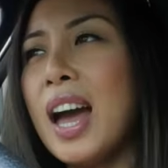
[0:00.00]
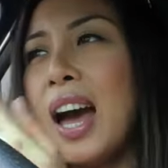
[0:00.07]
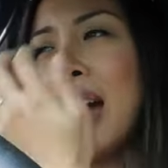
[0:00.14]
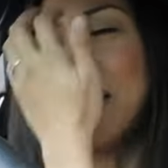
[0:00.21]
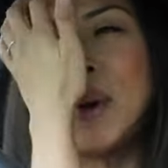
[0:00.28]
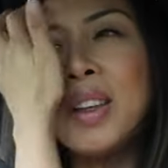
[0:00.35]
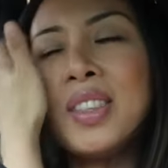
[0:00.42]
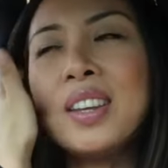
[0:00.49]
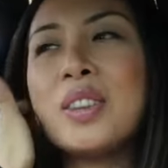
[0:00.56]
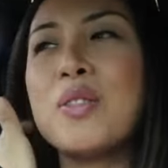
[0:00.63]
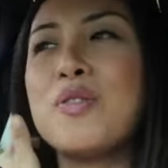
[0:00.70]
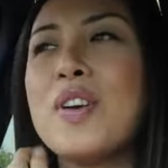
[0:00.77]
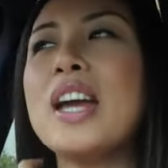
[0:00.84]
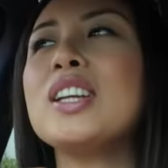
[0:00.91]
I think
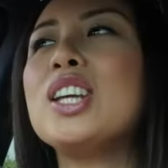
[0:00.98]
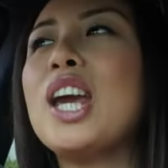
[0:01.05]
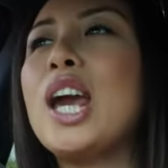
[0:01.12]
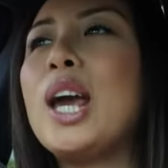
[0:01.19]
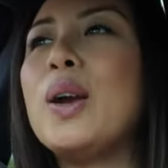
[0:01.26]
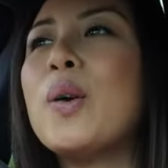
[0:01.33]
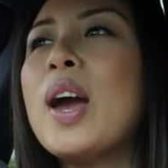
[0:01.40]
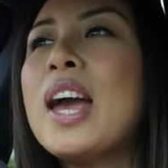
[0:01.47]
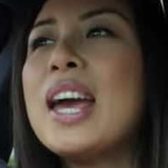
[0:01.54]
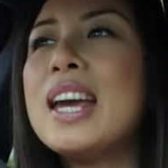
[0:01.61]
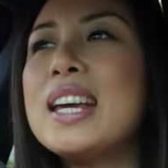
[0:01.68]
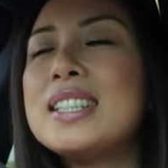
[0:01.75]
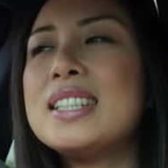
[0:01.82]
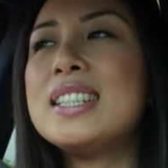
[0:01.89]
the venue
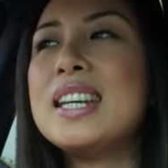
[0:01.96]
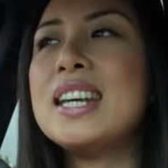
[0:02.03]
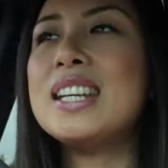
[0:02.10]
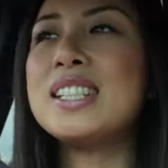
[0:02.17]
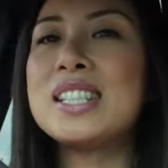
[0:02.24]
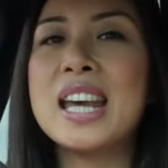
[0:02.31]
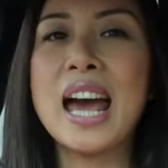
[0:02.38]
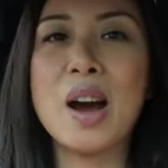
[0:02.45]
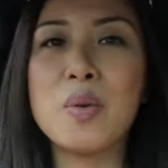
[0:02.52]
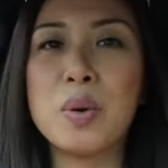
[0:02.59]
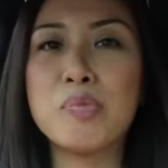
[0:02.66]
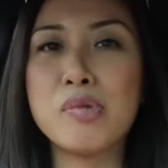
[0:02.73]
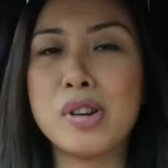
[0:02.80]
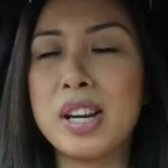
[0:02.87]
is near
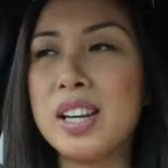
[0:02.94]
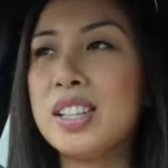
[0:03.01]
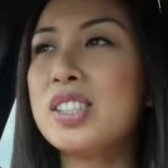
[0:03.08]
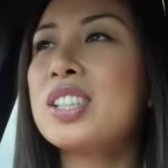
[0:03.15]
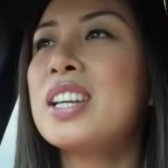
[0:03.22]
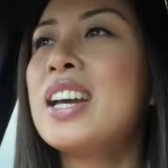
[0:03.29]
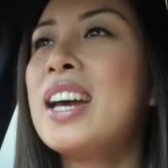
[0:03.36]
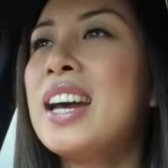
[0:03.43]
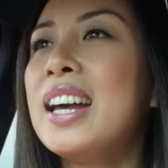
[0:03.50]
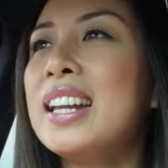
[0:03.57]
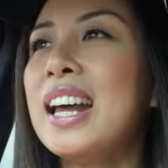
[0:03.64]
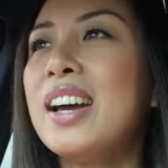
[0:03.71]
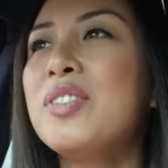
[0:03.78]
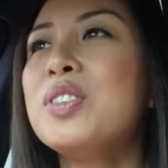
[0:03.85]
Tower Bridge.
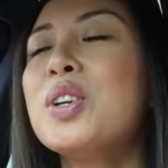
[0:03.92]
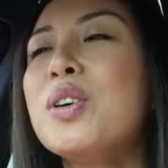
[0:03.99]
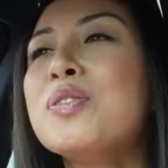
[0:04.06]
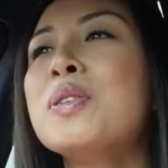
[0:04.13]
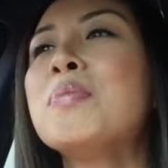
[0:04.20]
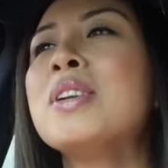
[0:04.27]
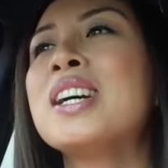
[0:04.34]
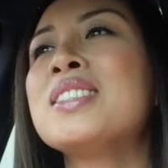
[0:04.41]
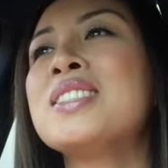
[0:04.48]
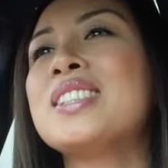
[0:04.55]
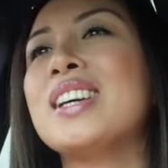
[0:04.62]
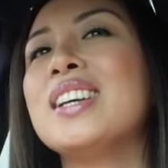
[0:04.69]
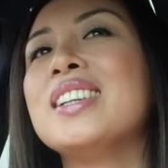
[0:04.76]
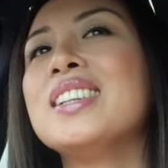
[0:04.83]
Now, if you're not from
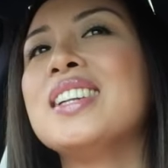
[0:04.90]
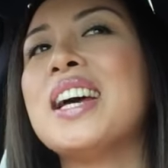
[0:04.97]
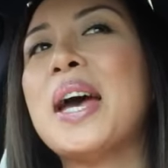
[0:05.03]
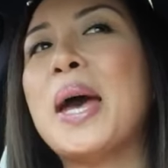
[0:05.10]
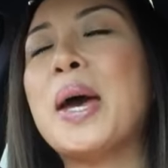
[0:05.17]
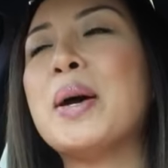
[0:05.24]
London,